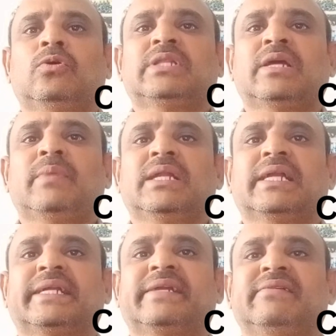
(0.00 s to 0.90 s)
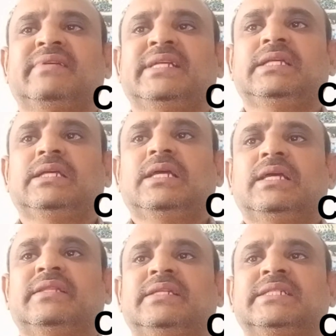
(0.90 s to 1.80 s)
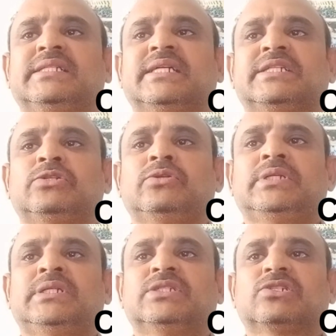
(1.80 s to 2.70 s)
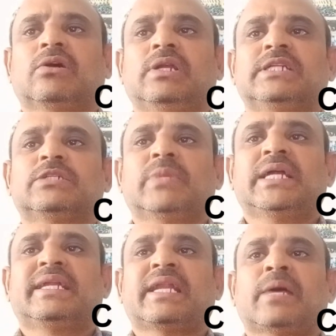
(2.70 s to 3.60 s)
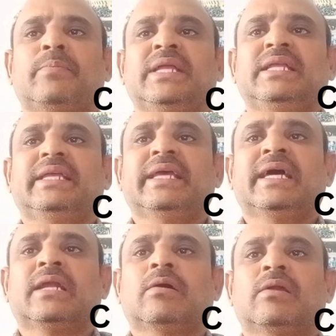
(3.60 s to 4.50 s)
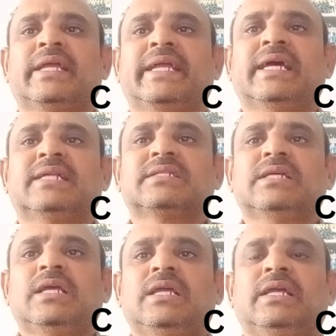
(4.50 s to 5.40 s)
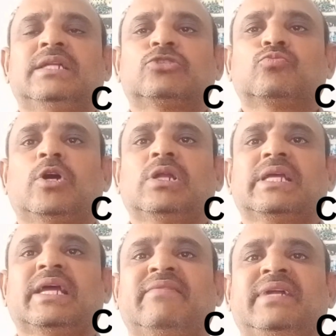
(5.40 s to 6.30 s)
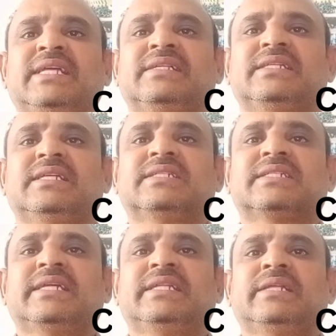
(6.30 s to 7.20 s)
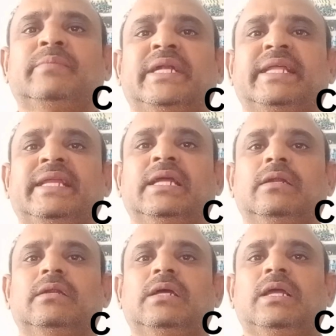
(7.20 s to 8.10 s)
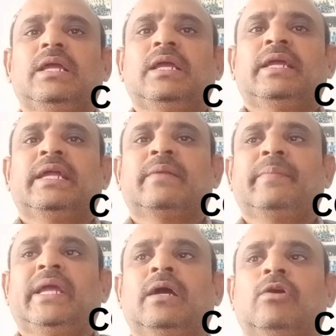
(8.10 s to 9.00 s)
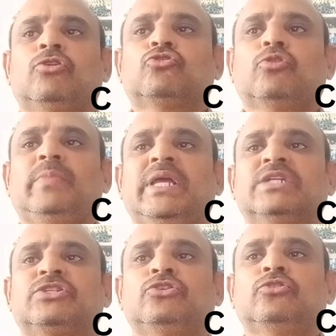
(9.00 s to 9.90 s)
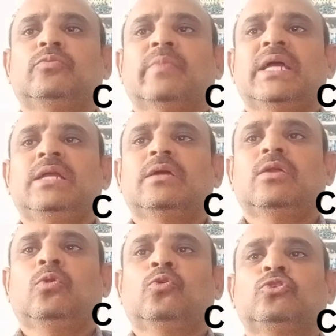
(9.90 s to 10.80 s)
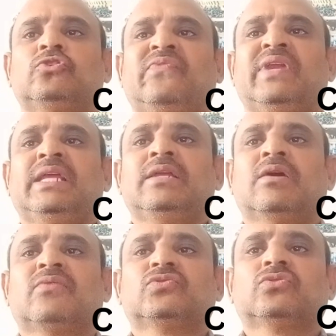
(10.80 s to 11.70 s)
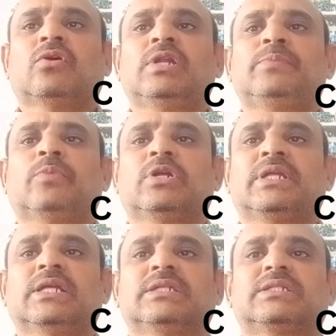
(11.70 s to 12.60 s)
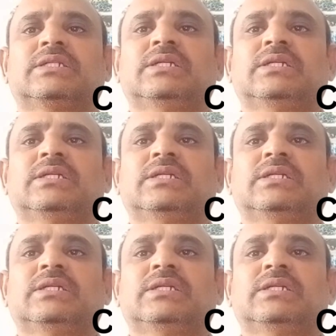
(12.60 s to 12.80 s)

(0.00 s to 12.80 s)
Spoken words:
thermal conductivity. This is achieved in solids by trapping air or a gas in small cavities inside the material. It may also be achieved by loose filling of solid particles.